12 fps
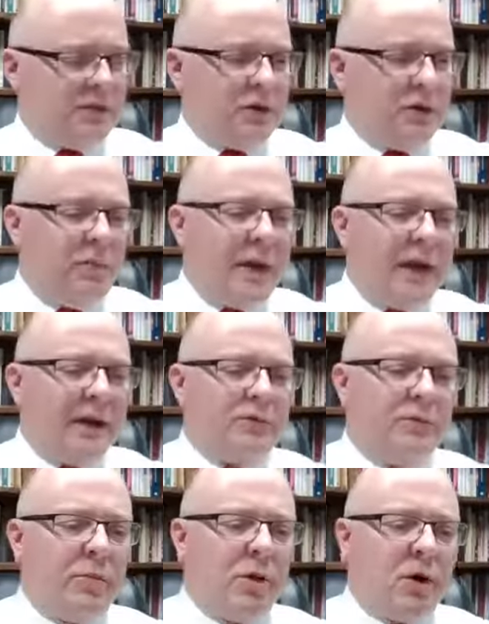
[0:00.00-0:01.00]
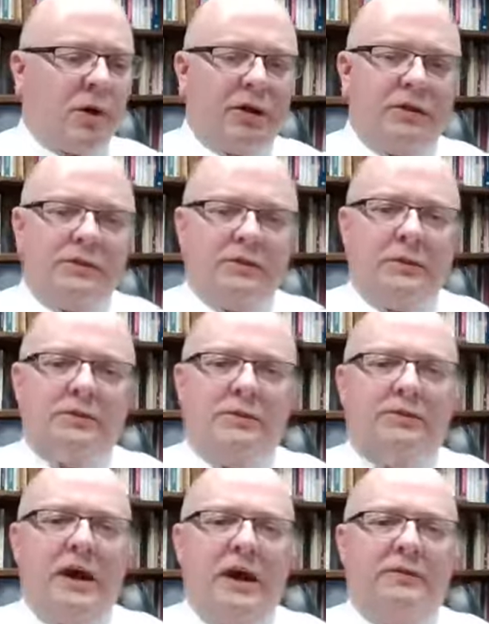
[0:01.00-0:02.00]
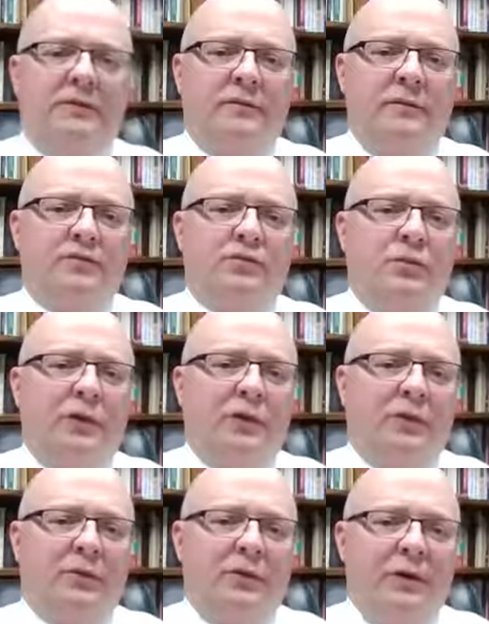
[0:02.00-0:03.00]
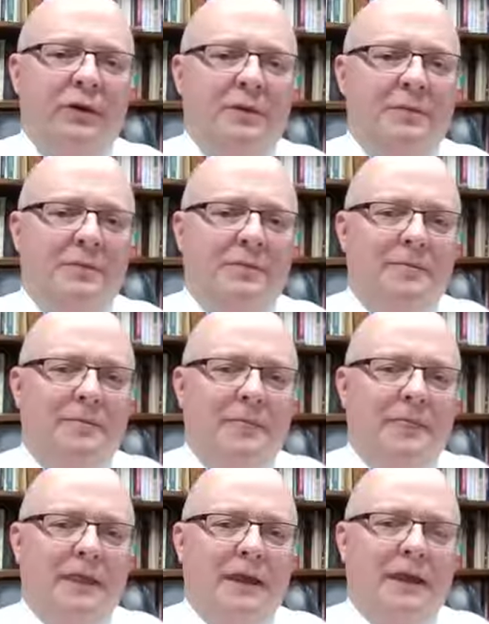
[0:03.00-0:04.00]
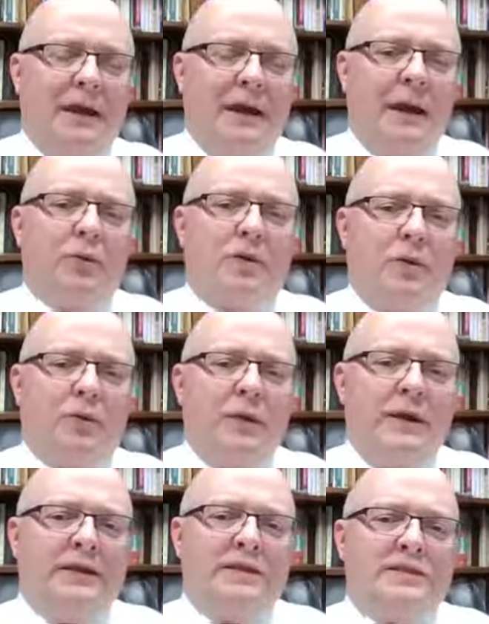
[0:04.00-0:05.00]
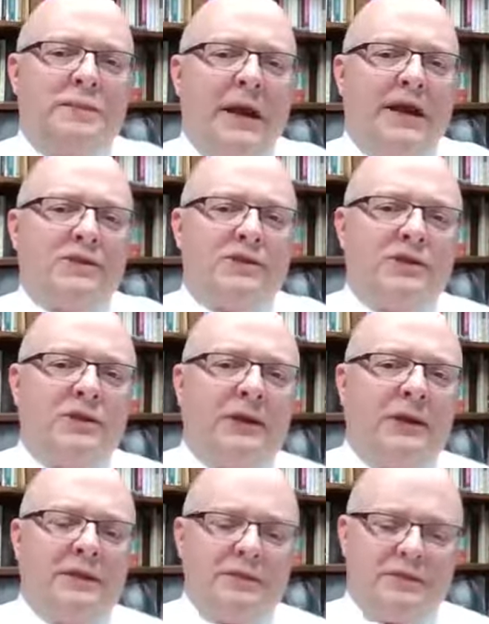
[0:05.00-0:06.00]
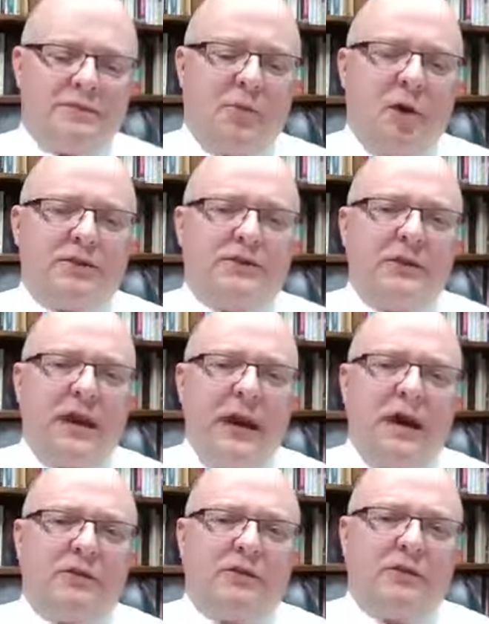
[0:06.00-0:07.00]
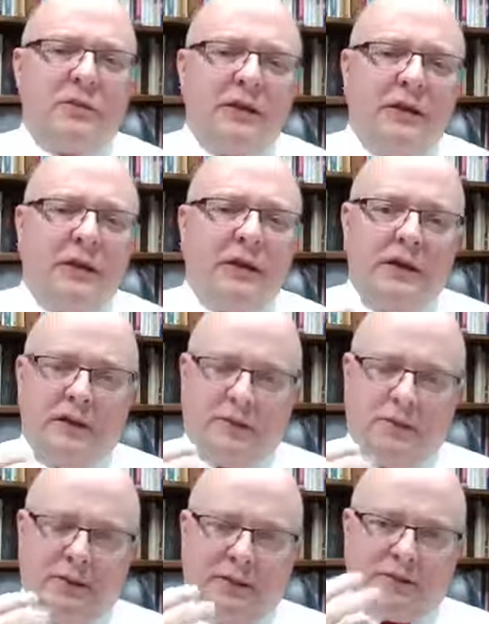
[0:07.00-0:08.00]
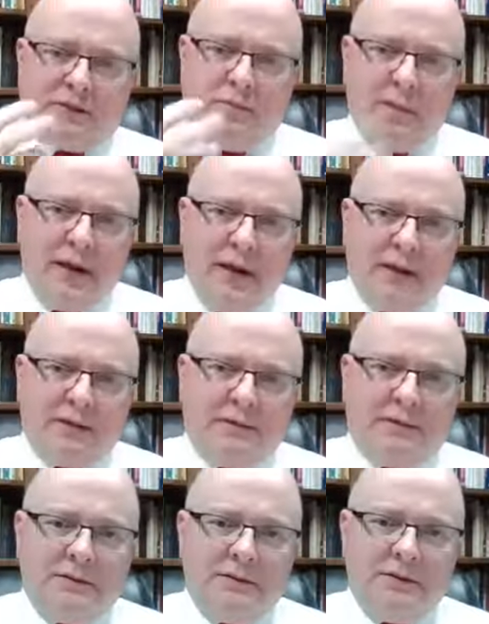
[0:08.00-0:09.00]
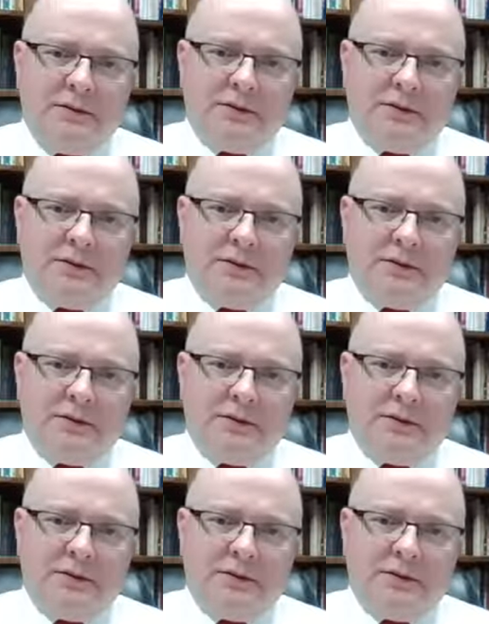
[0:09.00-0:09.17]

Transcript: Let's go back to Mark chapter 5 and verse 23. And I want to read this passage again. This is Mark's account of when when this man,